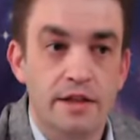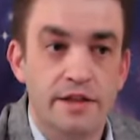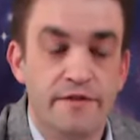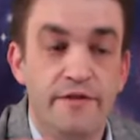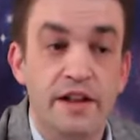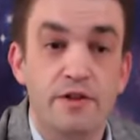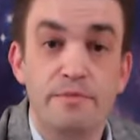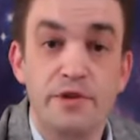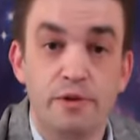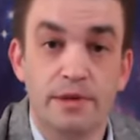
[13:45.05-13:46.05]
The fellow
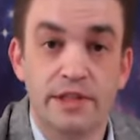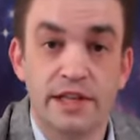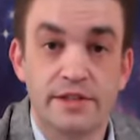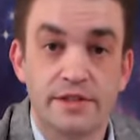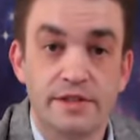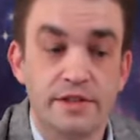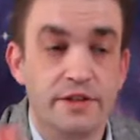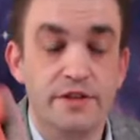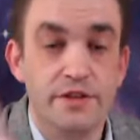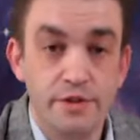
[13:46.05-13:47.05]
mutableness.
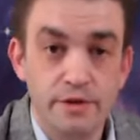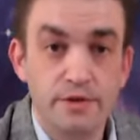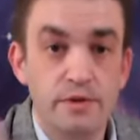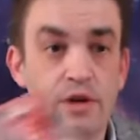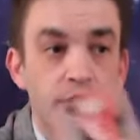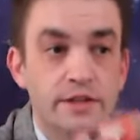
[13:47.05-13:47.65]
You,